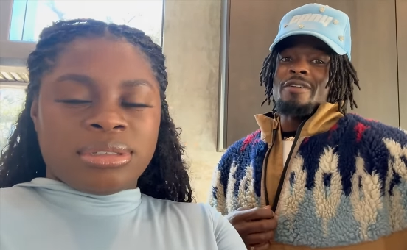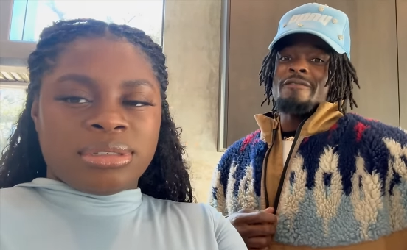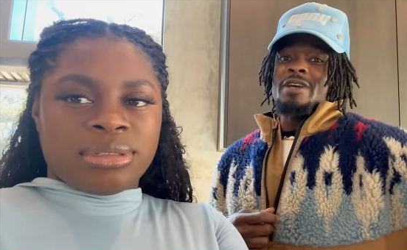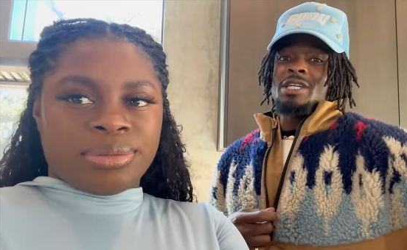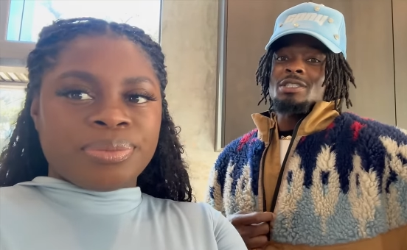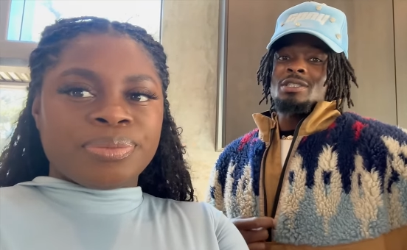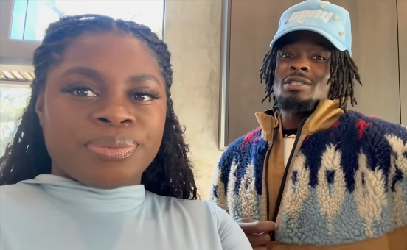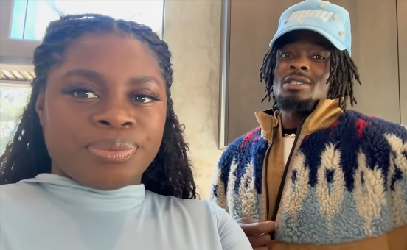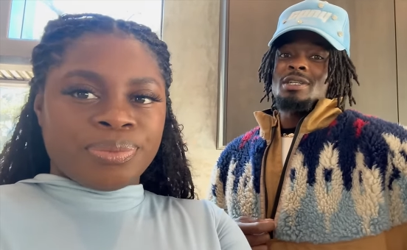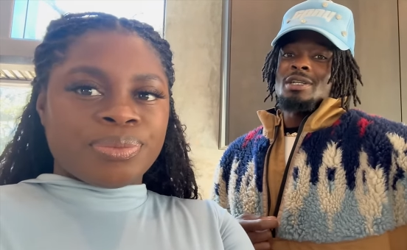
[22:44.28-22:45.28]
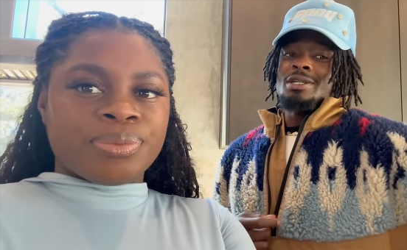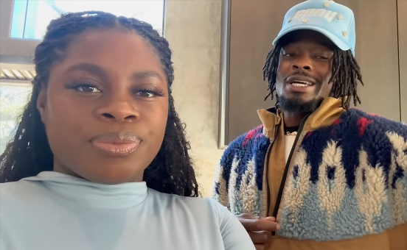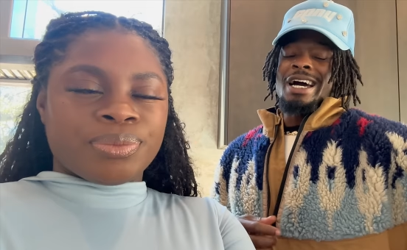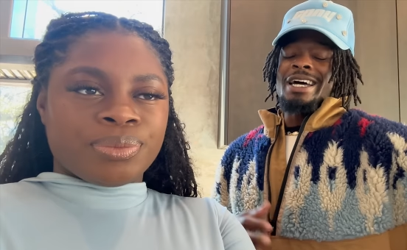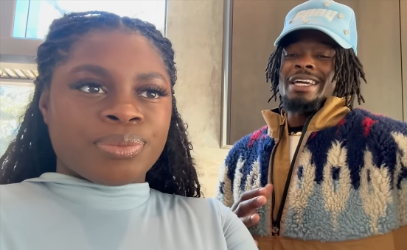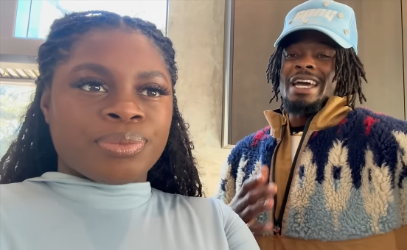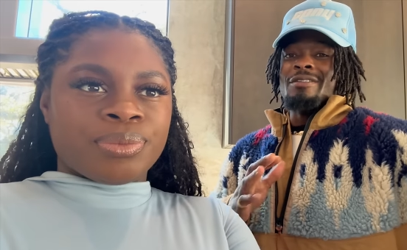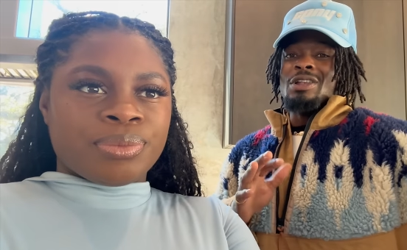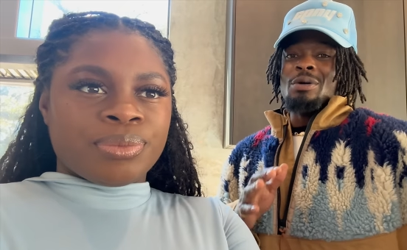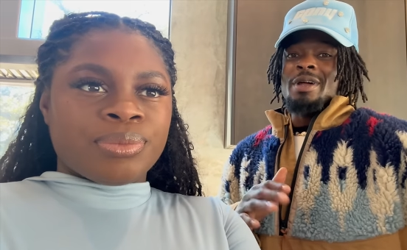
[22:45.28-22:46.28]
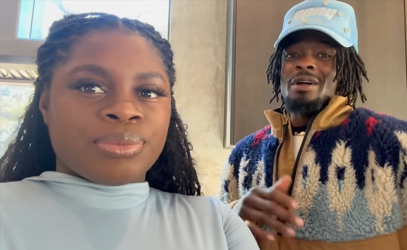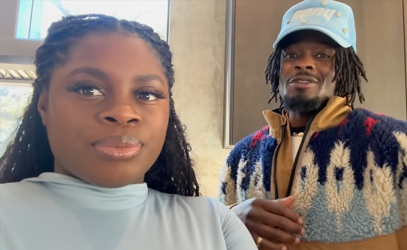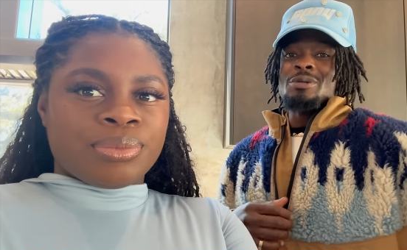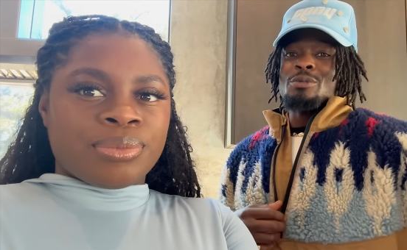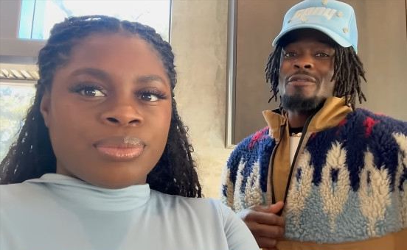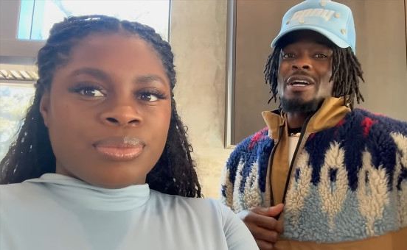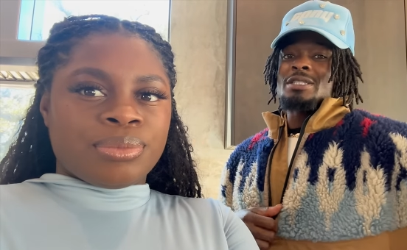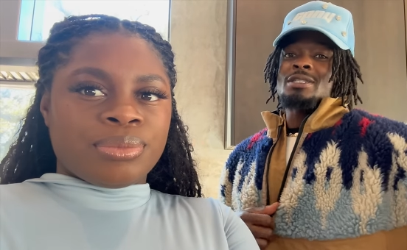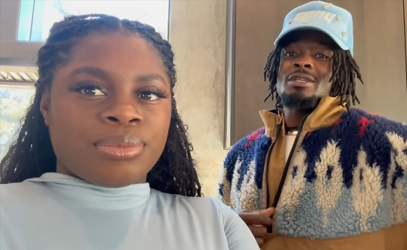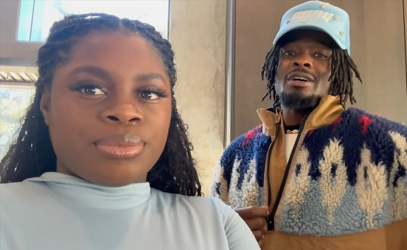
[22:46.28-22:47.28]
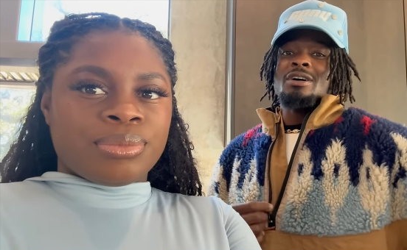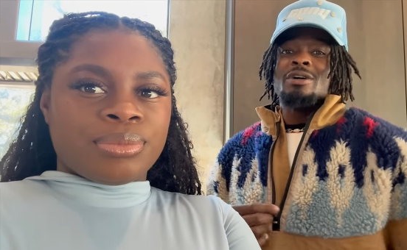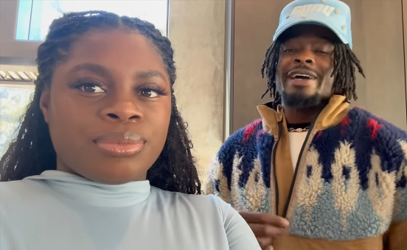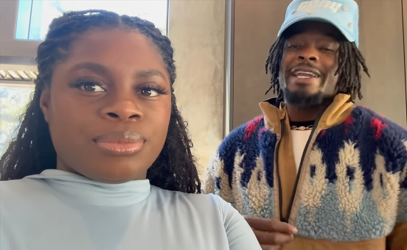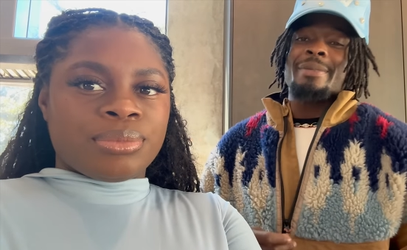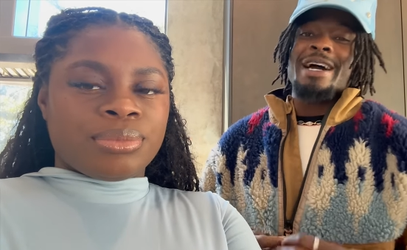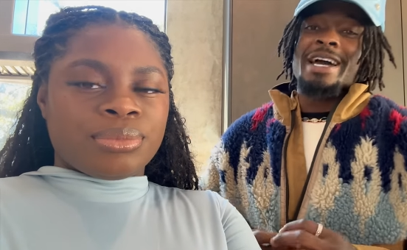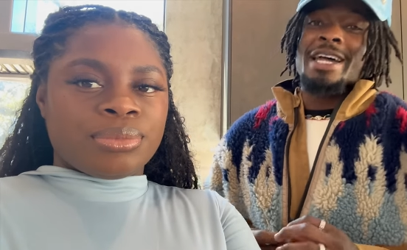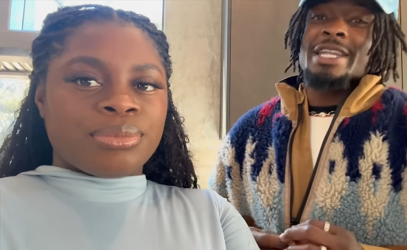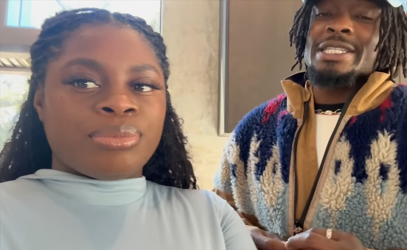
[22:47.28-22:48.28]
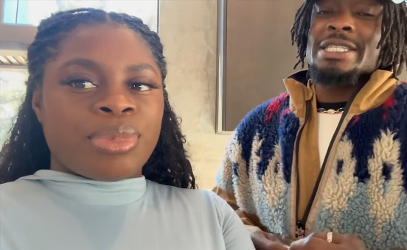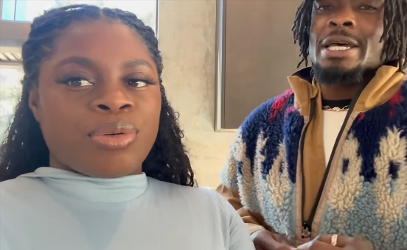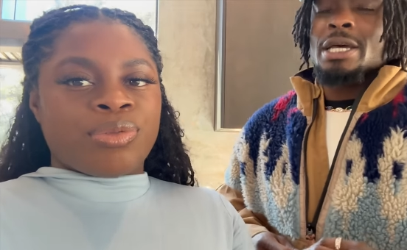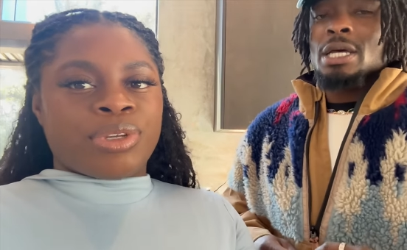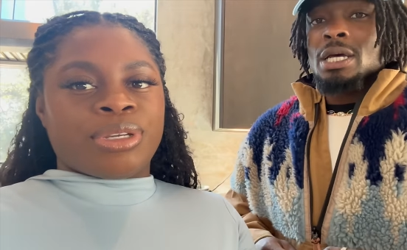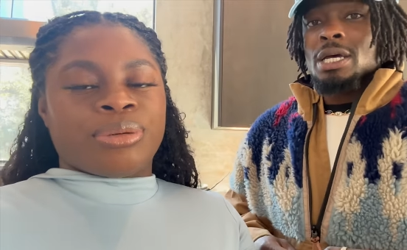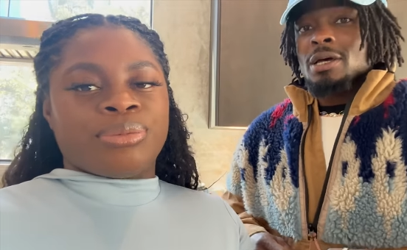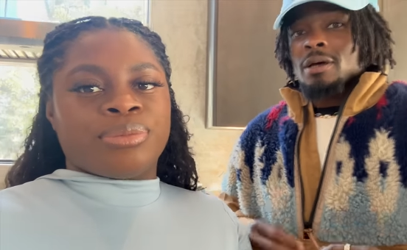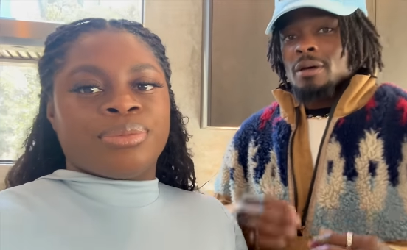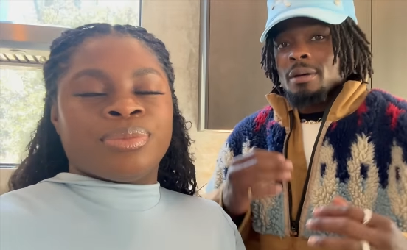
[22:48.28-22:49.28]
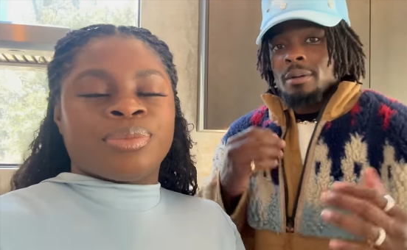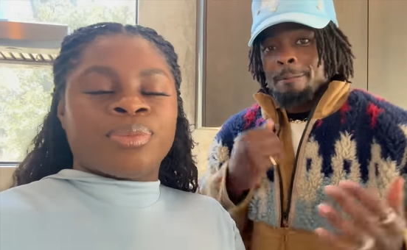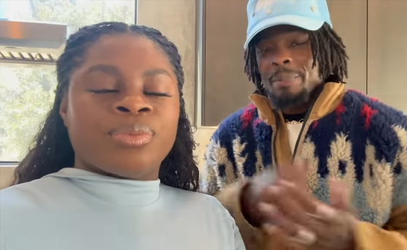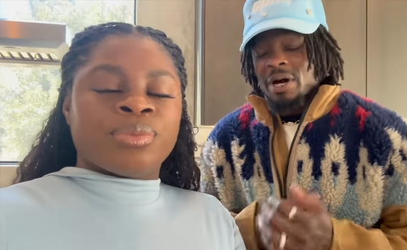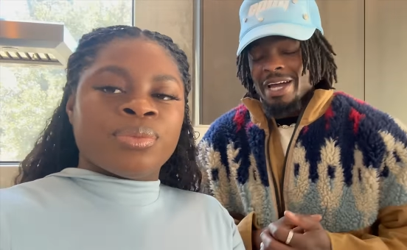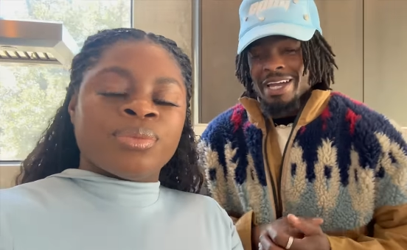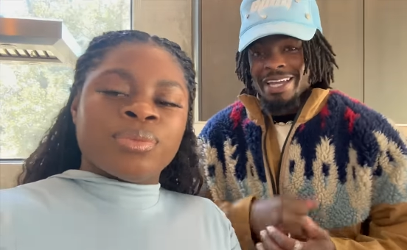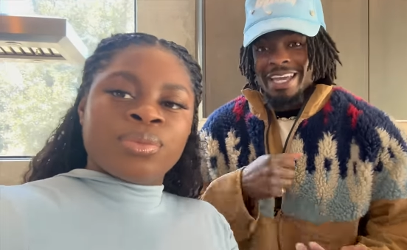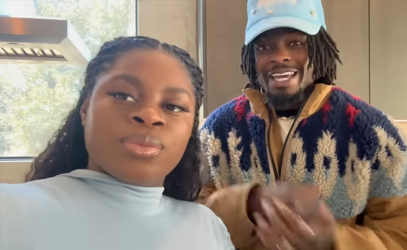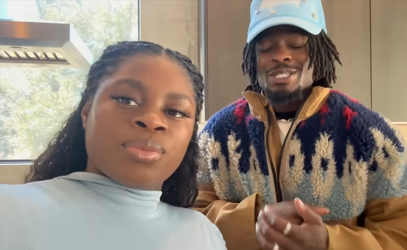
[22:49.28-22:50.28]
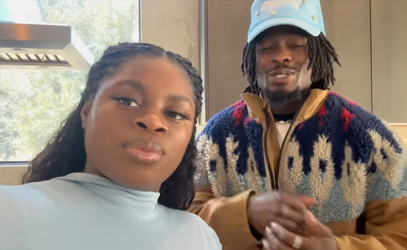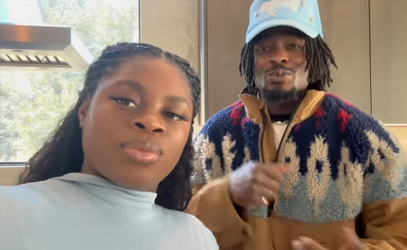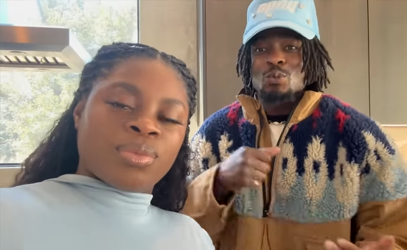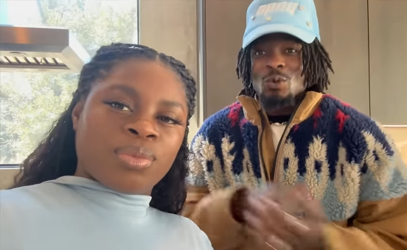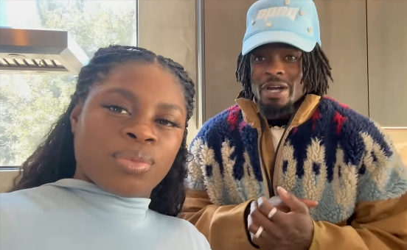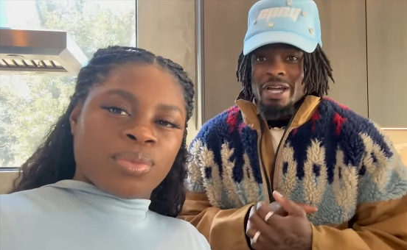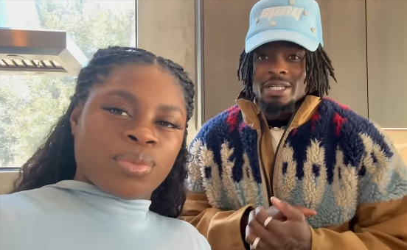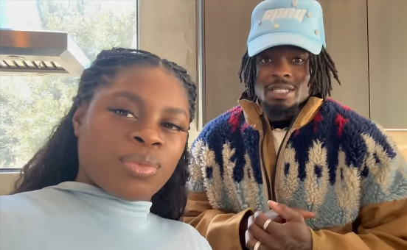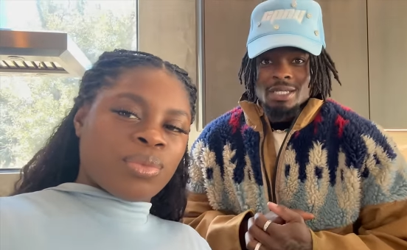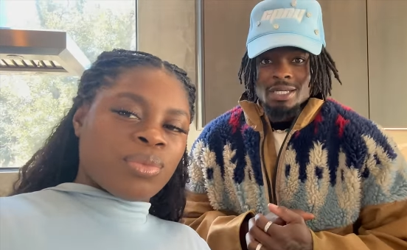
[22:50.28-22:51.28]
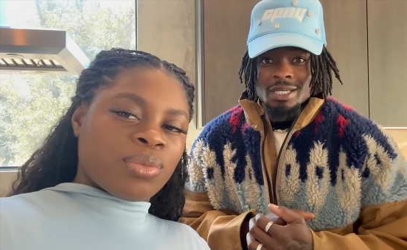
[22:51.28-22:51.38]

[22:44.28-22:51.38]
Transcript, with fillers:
Speaker 1: infection. Kinda gave a little bit of it to Mufasa, so they on antibiotics. Both for them. But guess what?